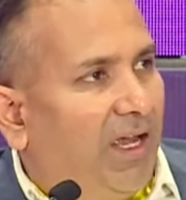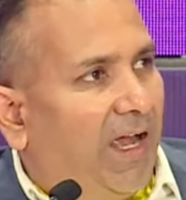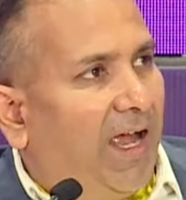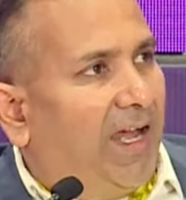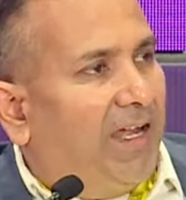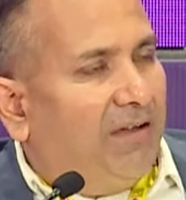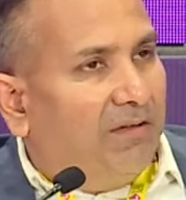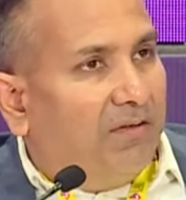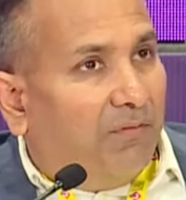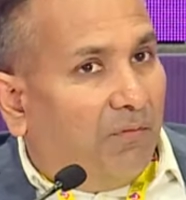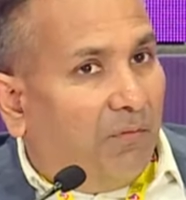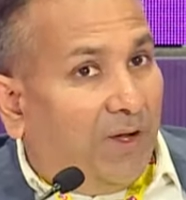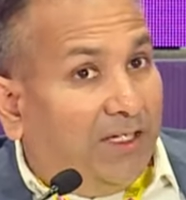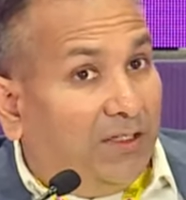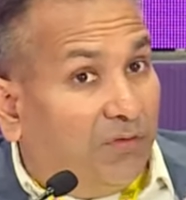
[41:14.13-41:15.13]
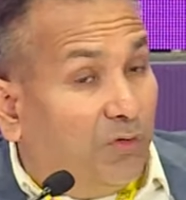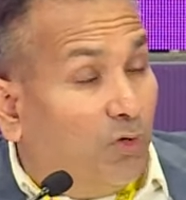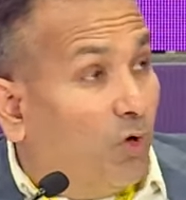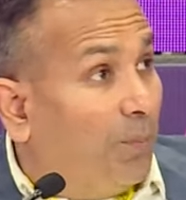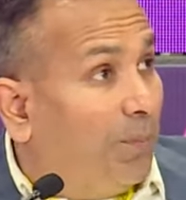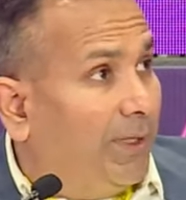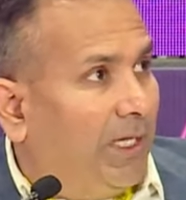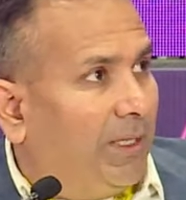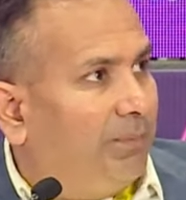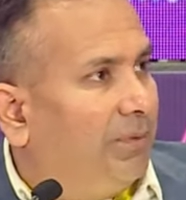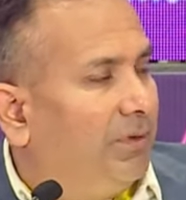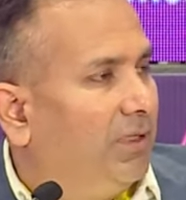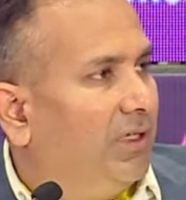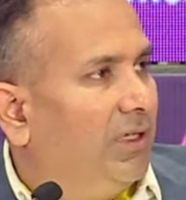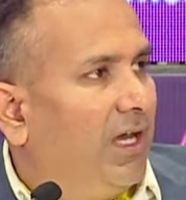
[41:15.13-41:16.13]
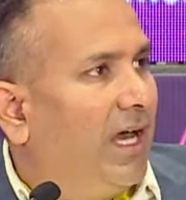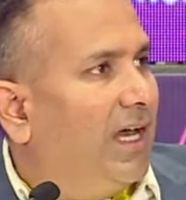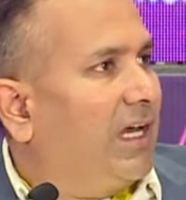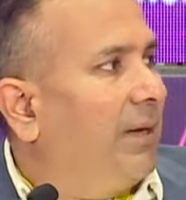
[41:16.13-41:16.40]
And once we open up, our